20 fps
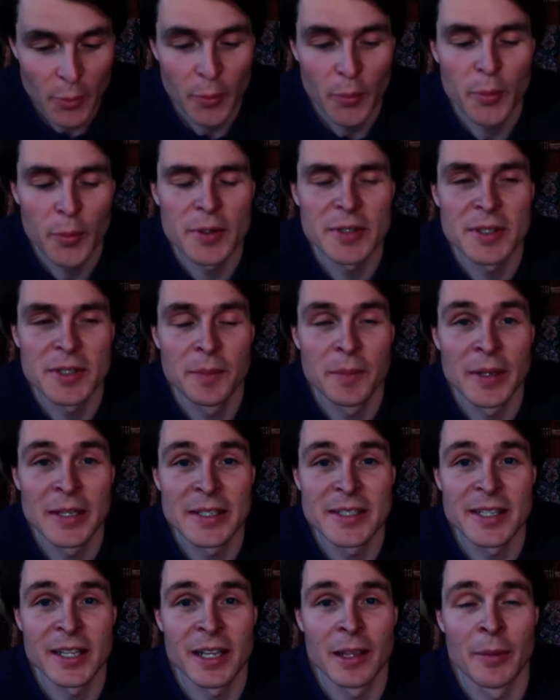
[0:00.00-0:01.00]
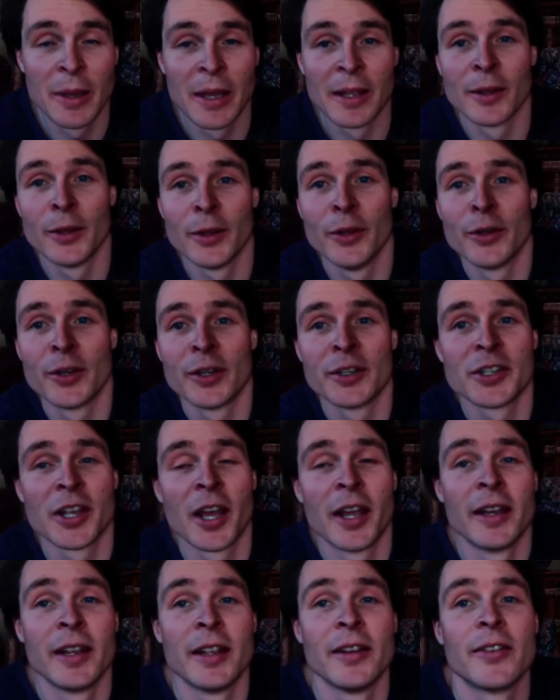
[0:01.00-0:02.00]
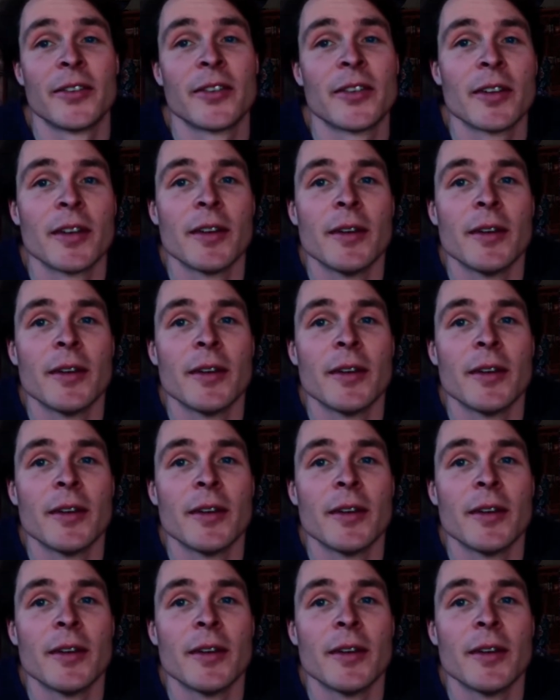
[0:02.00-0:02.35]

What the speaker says: What is the best thing about learning Chinese?